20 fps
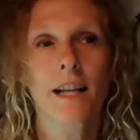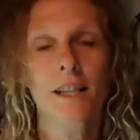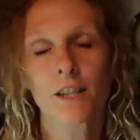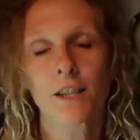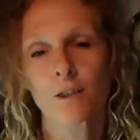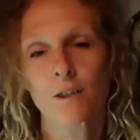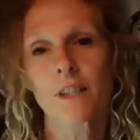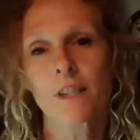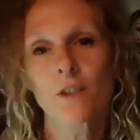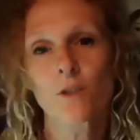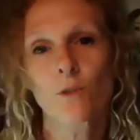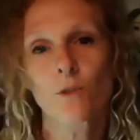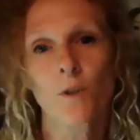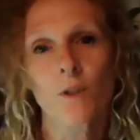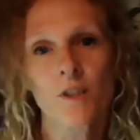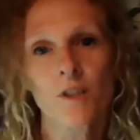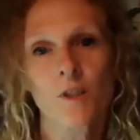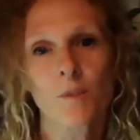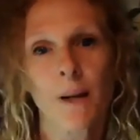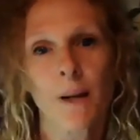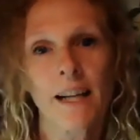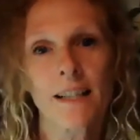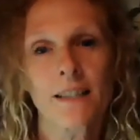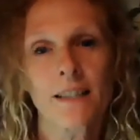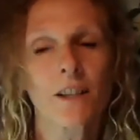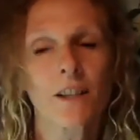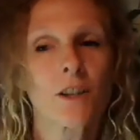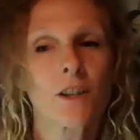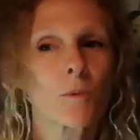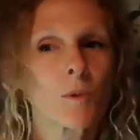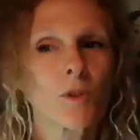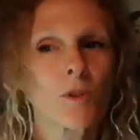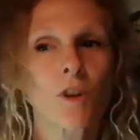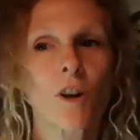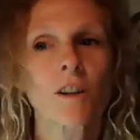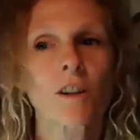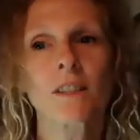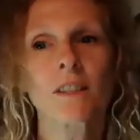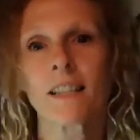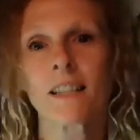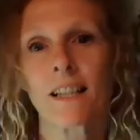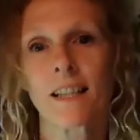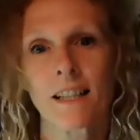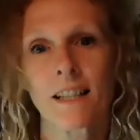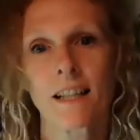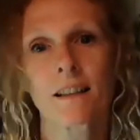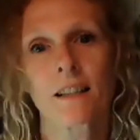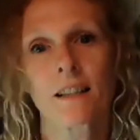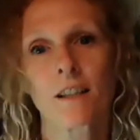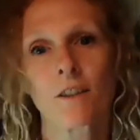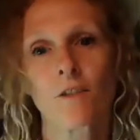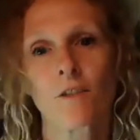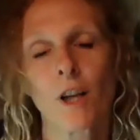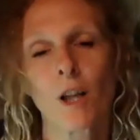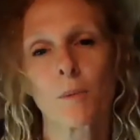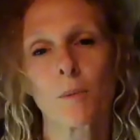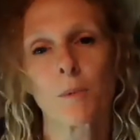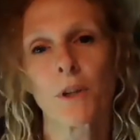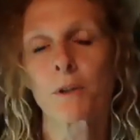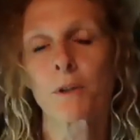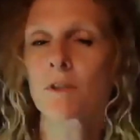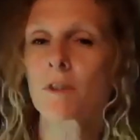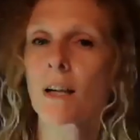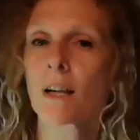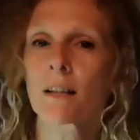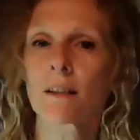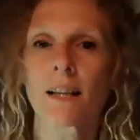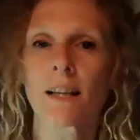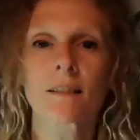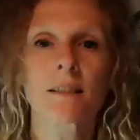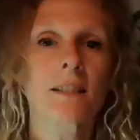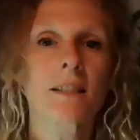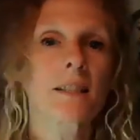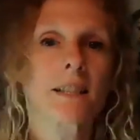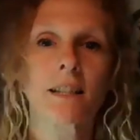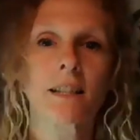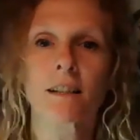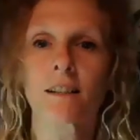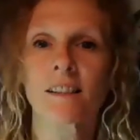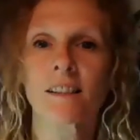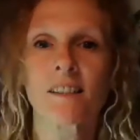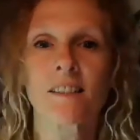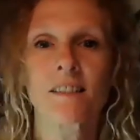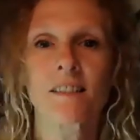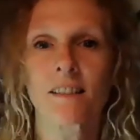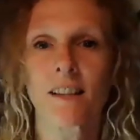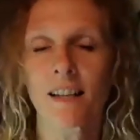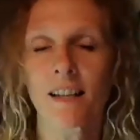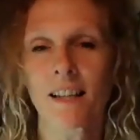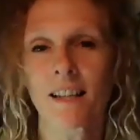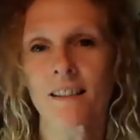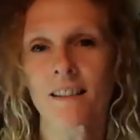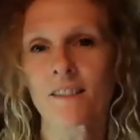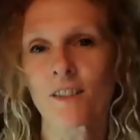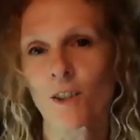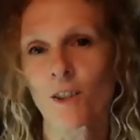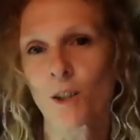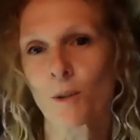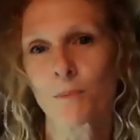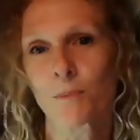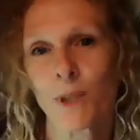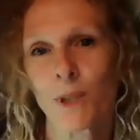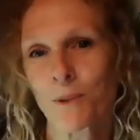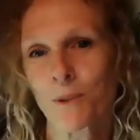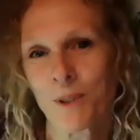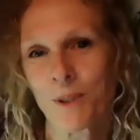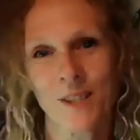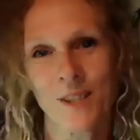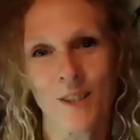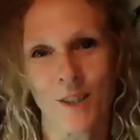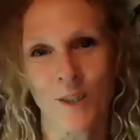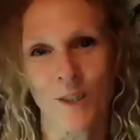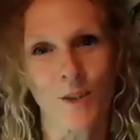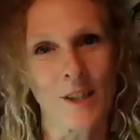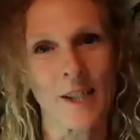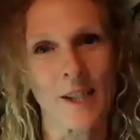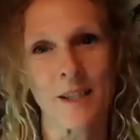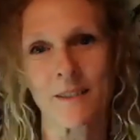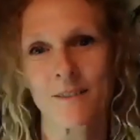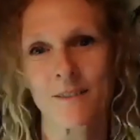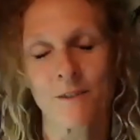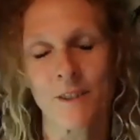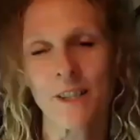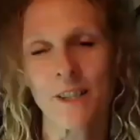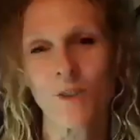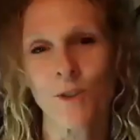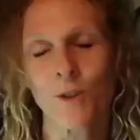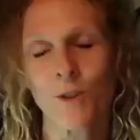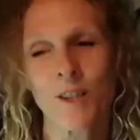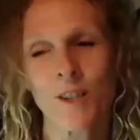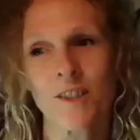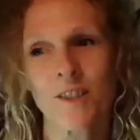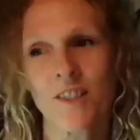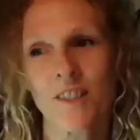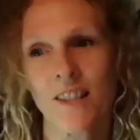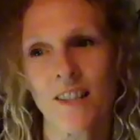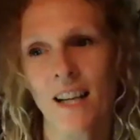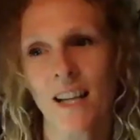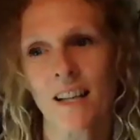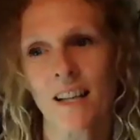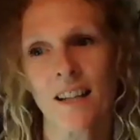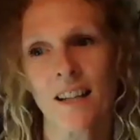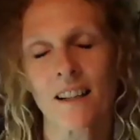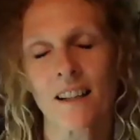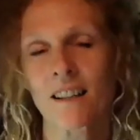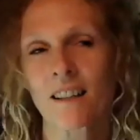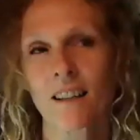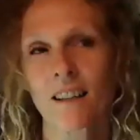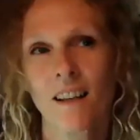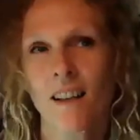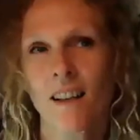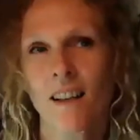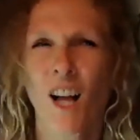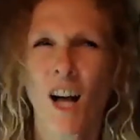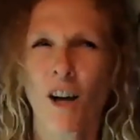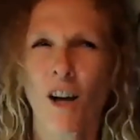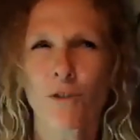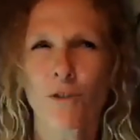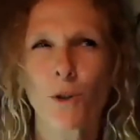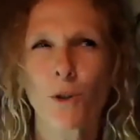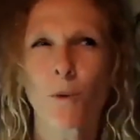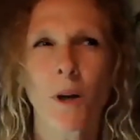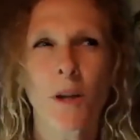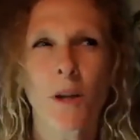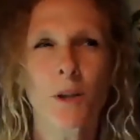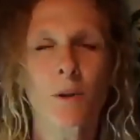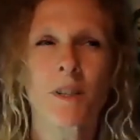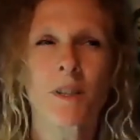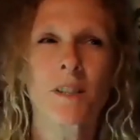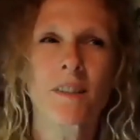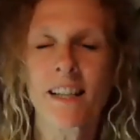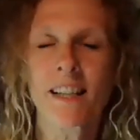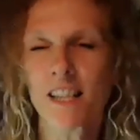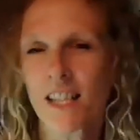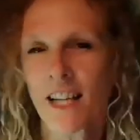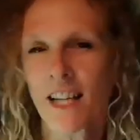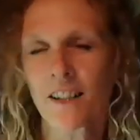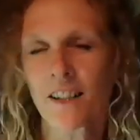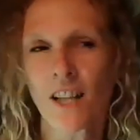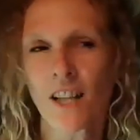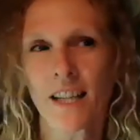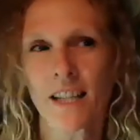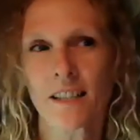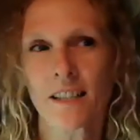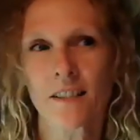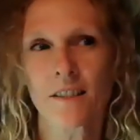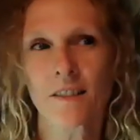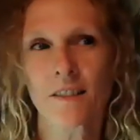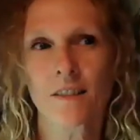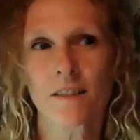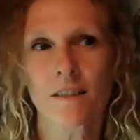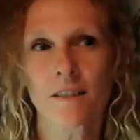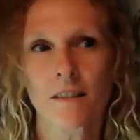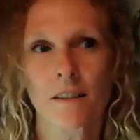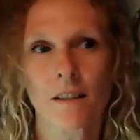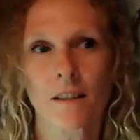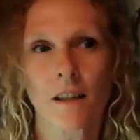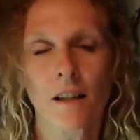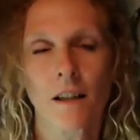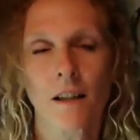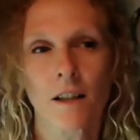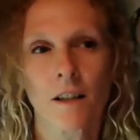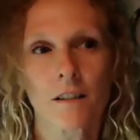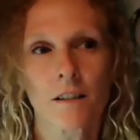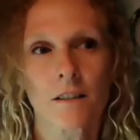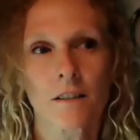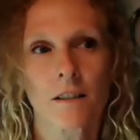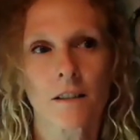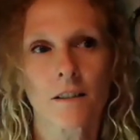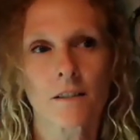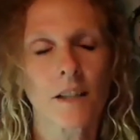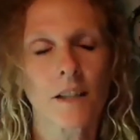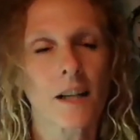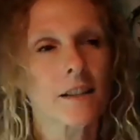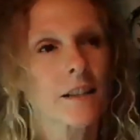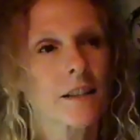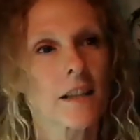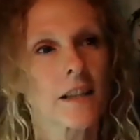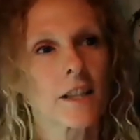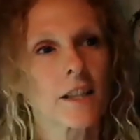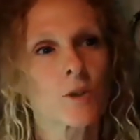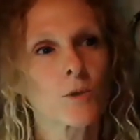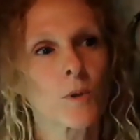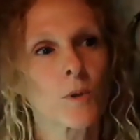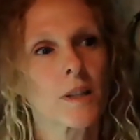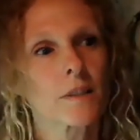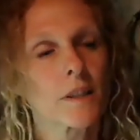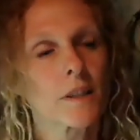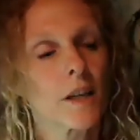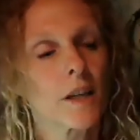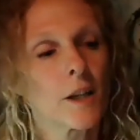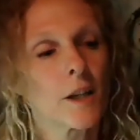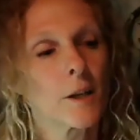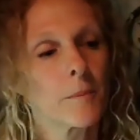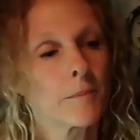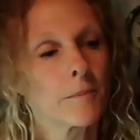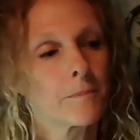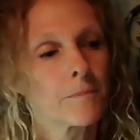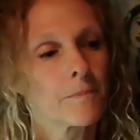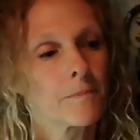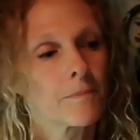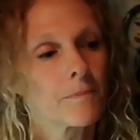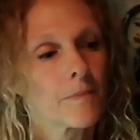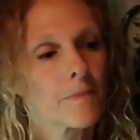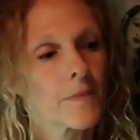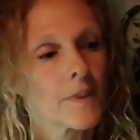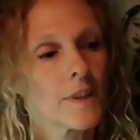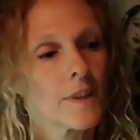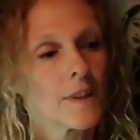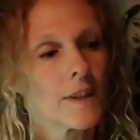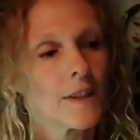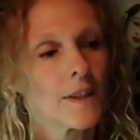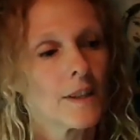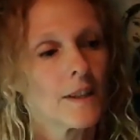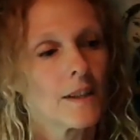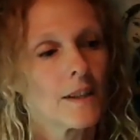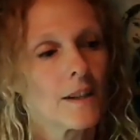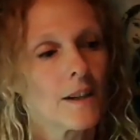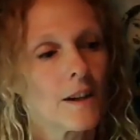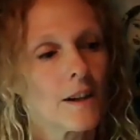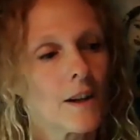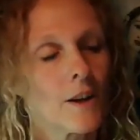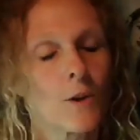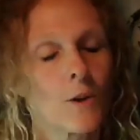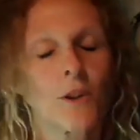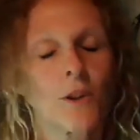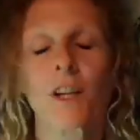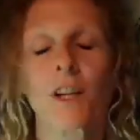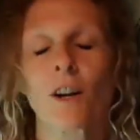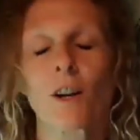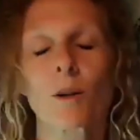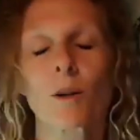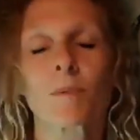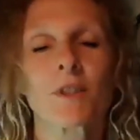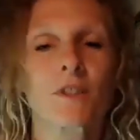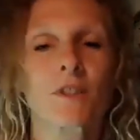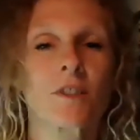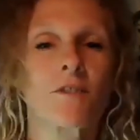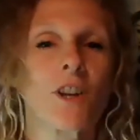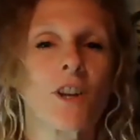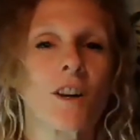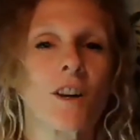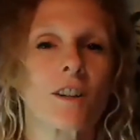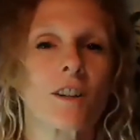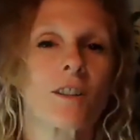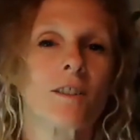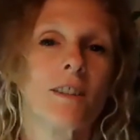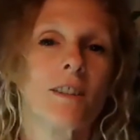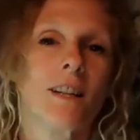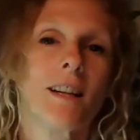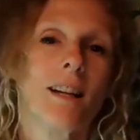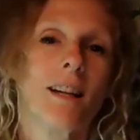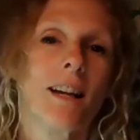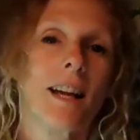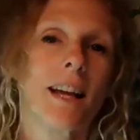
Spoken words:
at the resources back then. There was hardly anything available. There was like Leslie Tierra's A Kid's Herb Book, which is a great resource, and a few other ones like Shanleia's, not Shanleia's Quest, oh, The Herbalist of Yarrow.